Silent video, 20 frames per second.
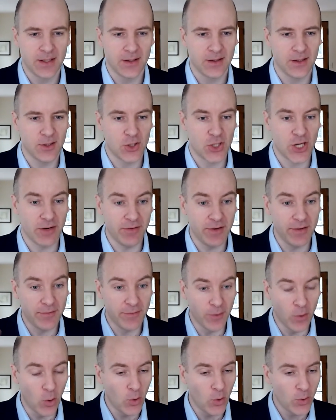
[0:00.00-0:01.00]
the Chevy
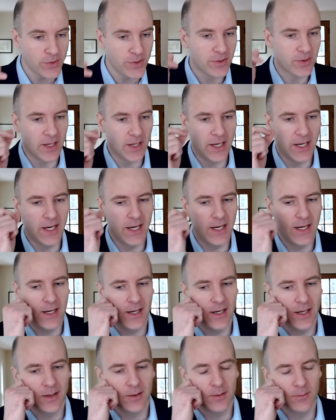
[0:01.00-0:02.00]
Volt,
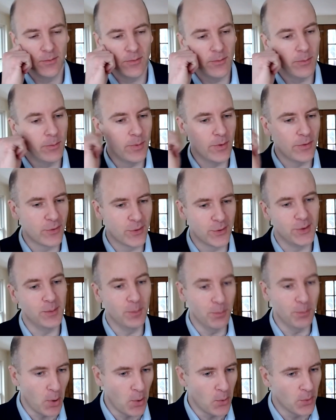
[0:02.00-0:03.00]
before the
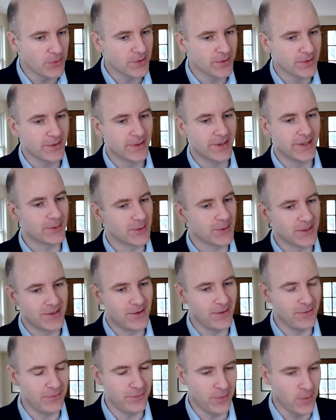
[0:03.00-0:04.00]
Bolt, there was
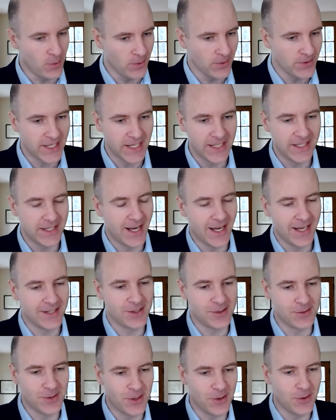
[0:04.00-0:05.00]
the Volt. I
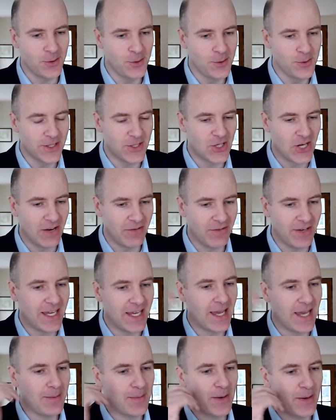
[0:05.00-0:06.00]
don't know who at Chevy
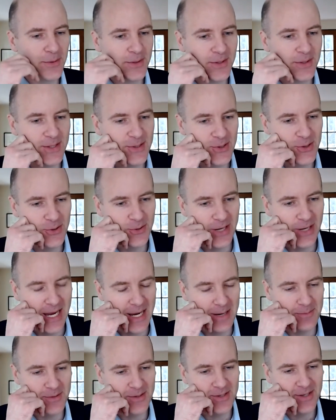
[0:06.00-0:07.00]
came up with these two
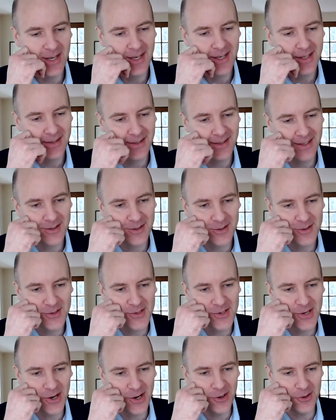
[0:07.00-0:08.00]
names that are
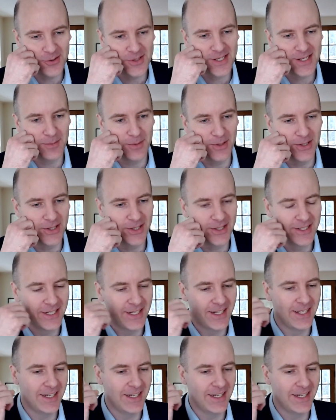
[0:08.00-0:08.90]
so similar,